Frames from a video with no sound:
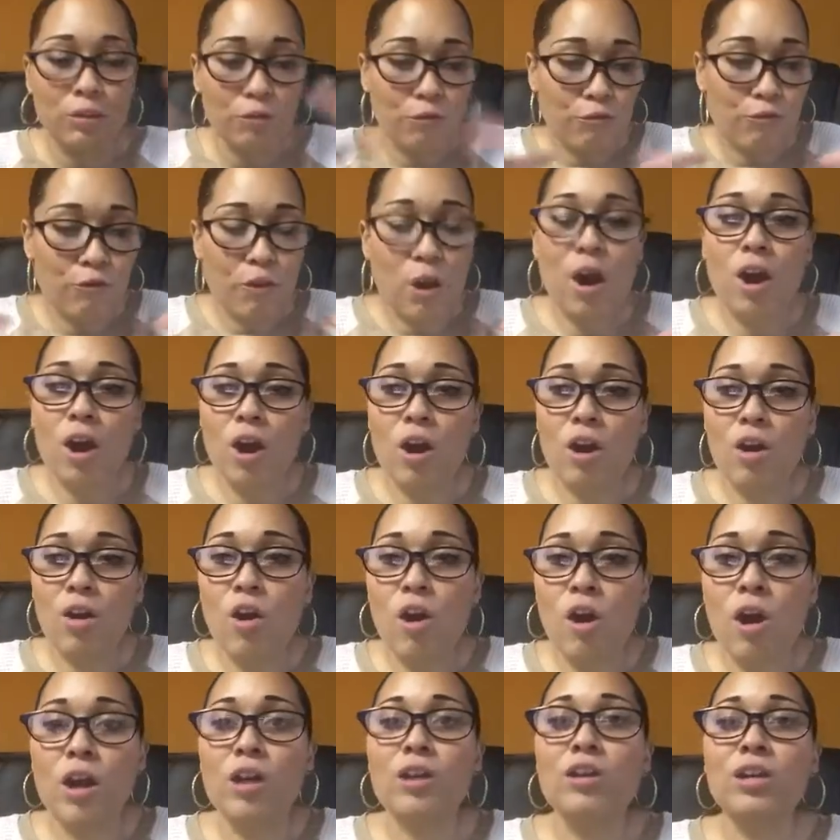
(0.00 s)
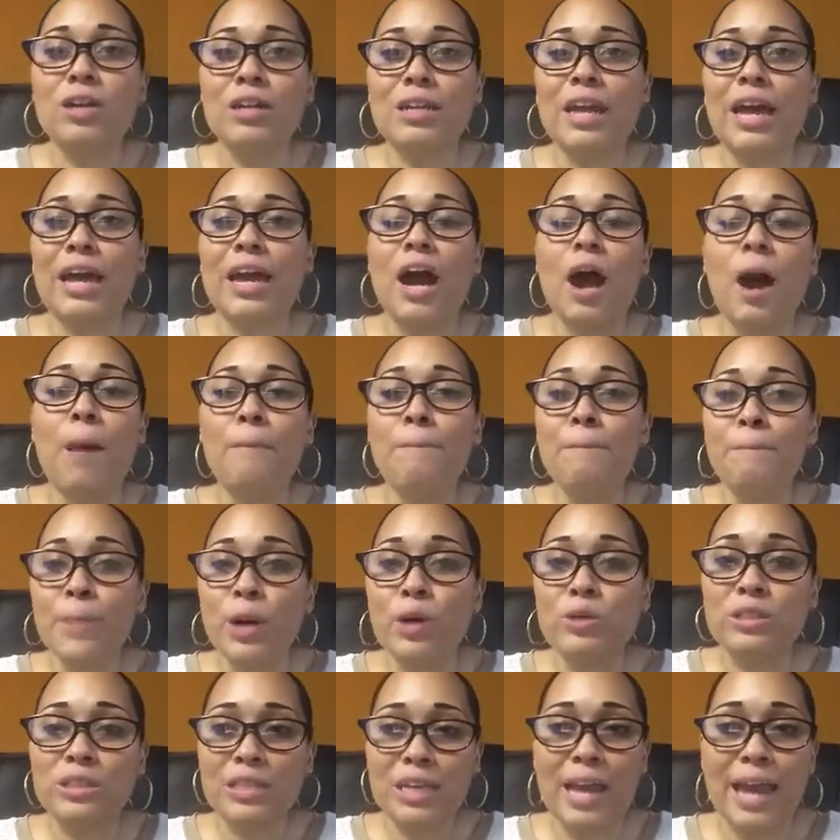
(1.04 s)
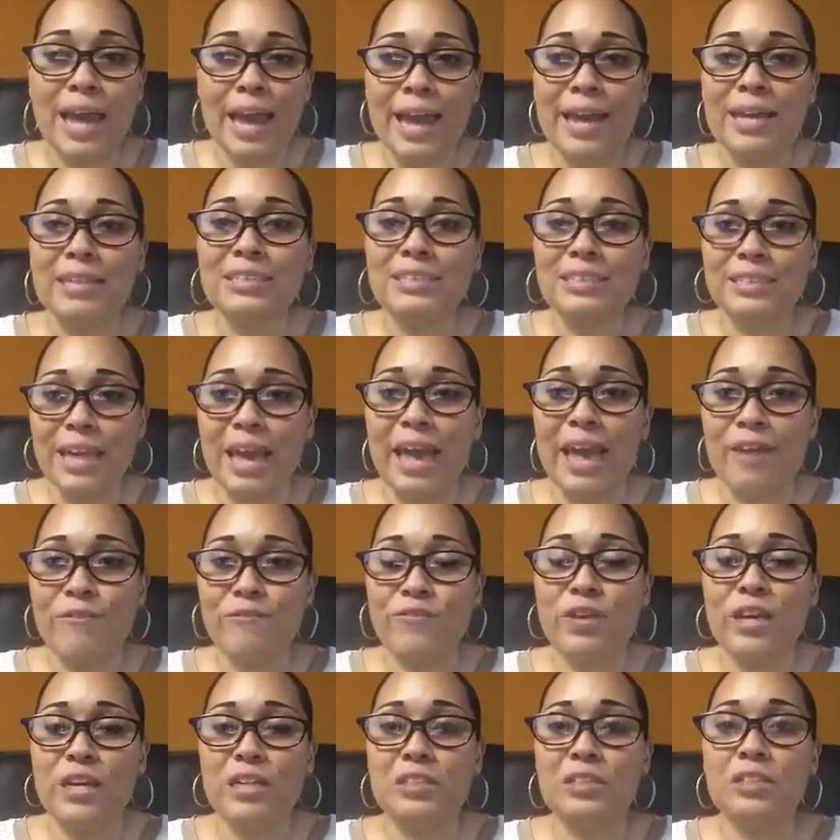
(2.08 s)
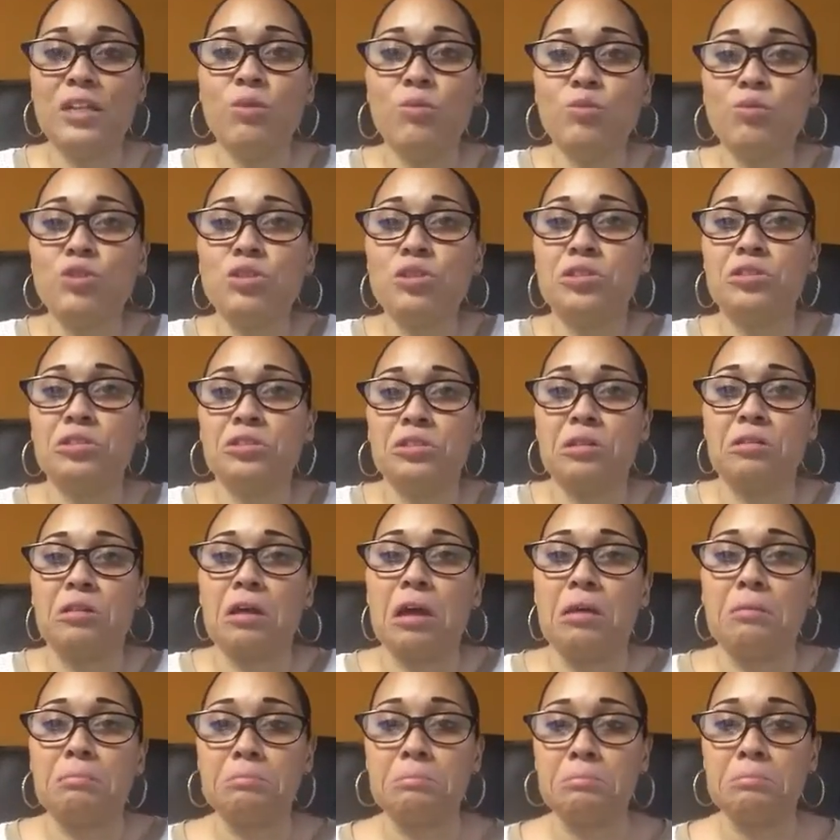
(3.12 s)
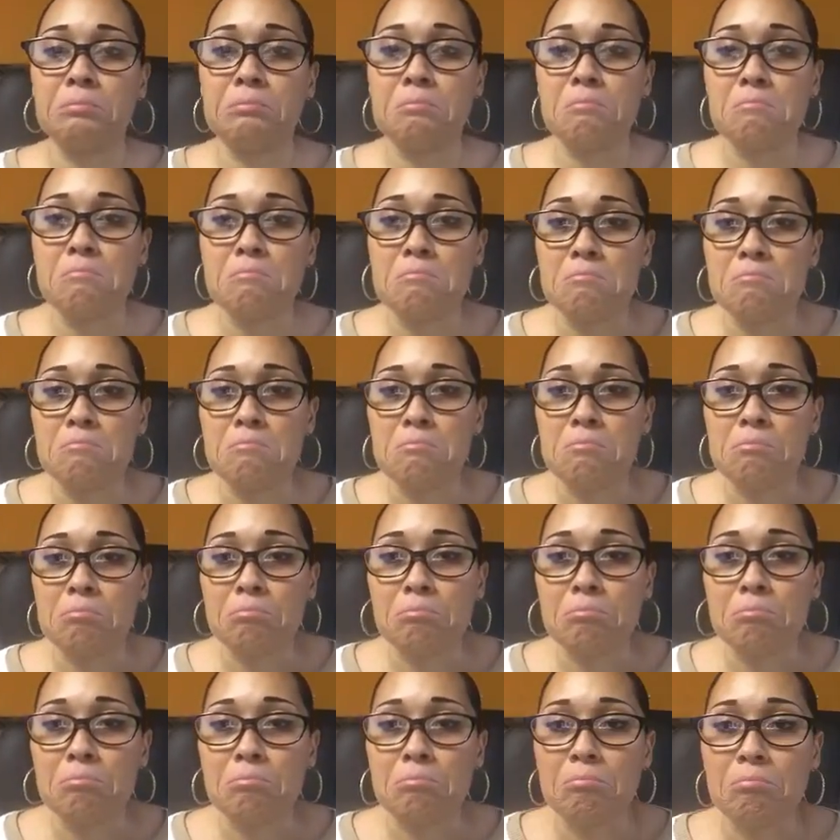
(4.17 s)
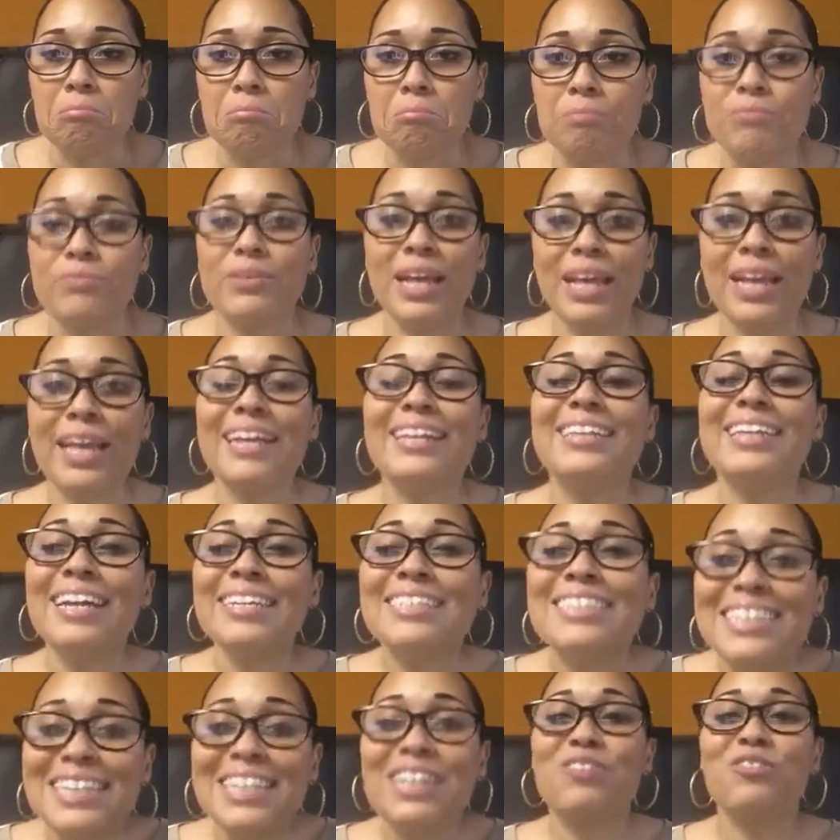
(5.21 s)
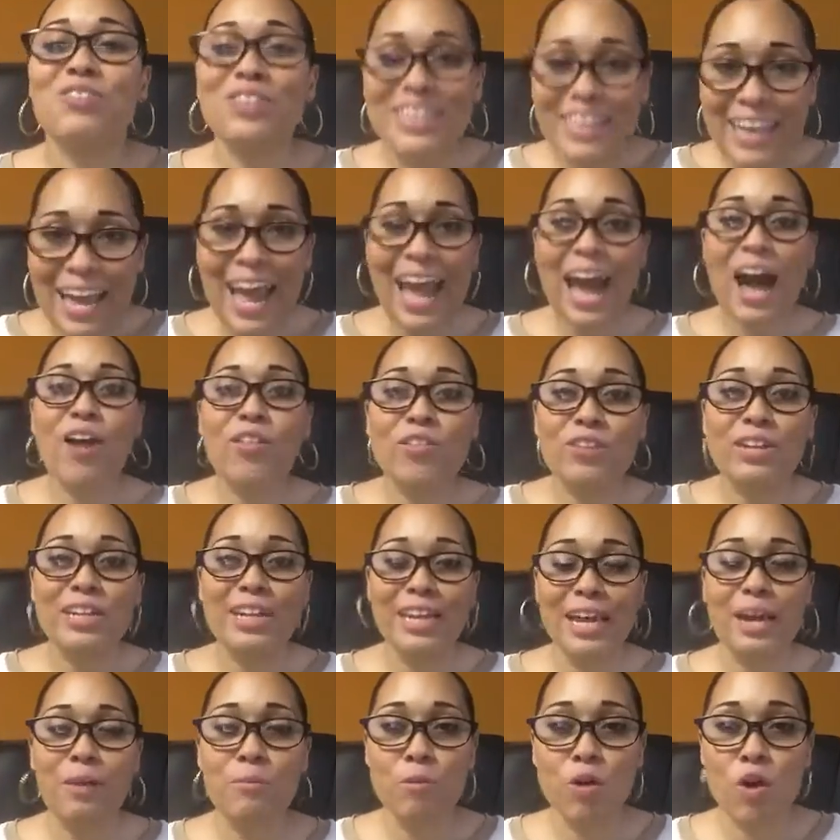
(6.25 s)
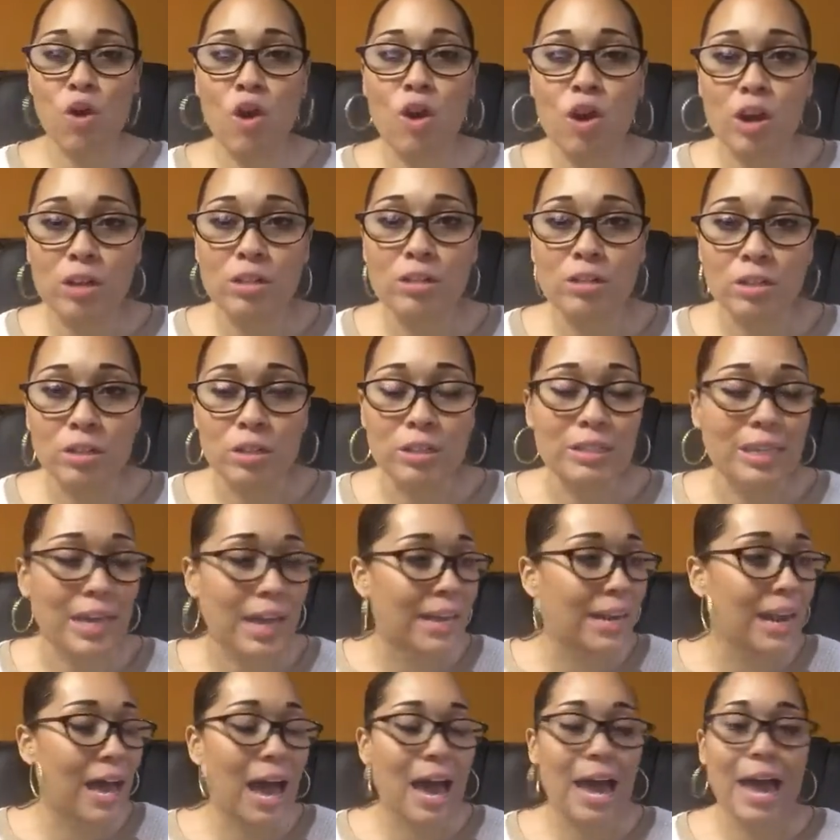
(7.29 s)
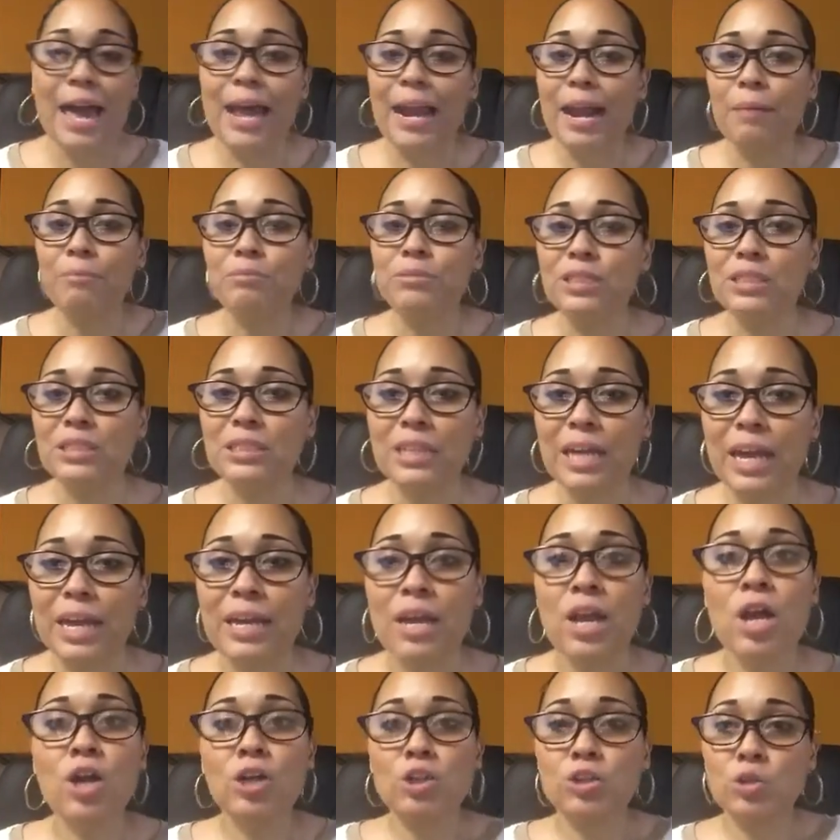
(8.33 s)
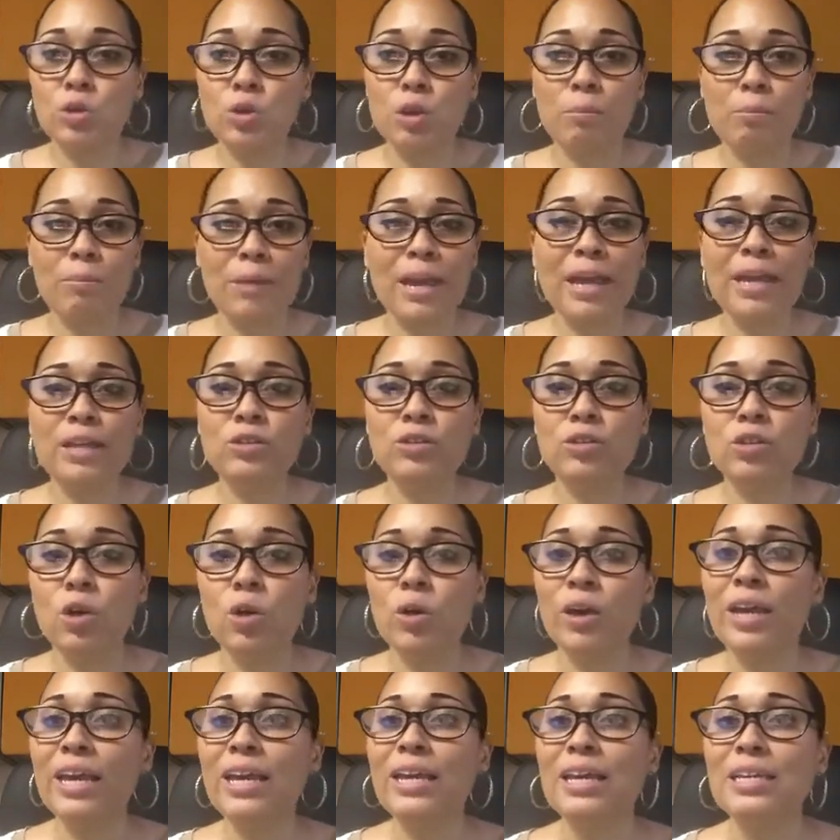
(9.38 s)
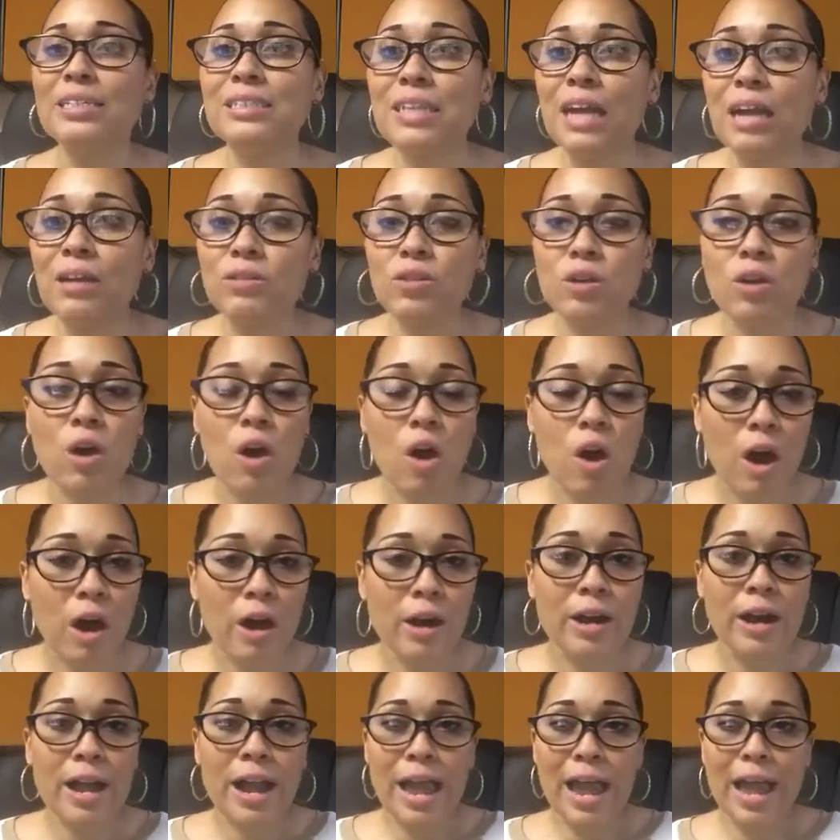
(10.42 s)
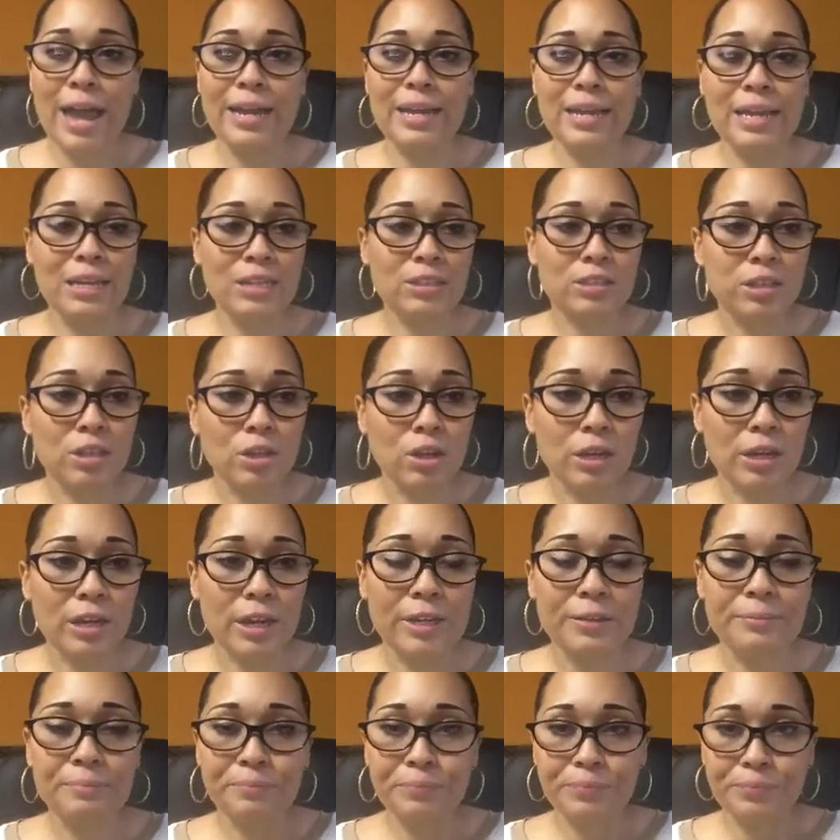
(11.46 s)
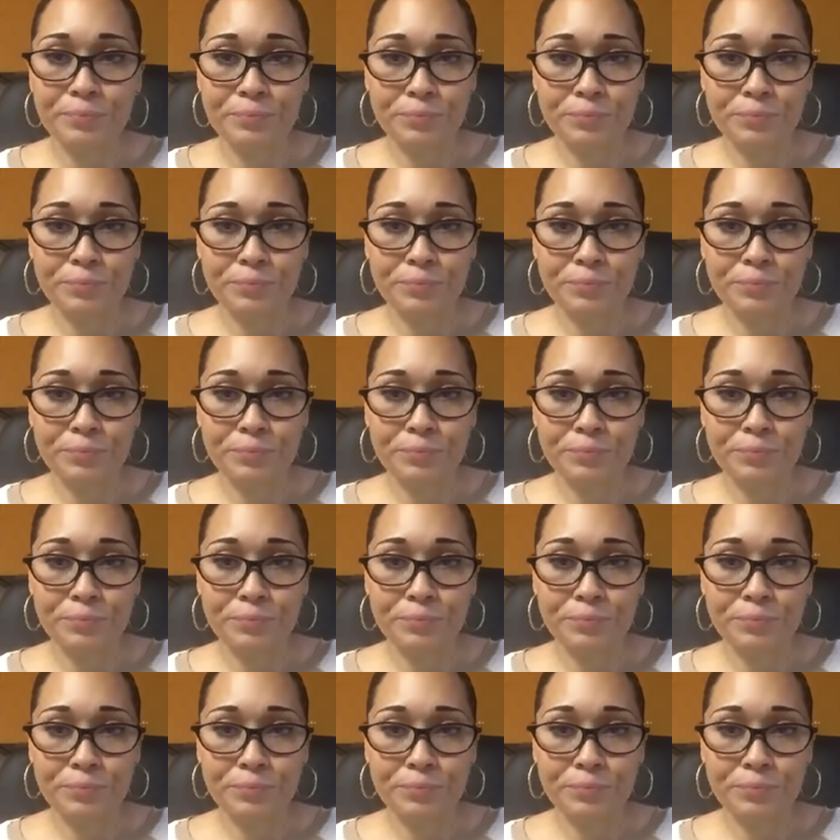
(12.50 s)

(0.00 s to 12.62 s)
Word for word: the front of her car looked like a melted ass sad face. It was just sitting there like like that's literally how the damn car looked and I, and I'm just like so the man you know he gets out the car and he's looking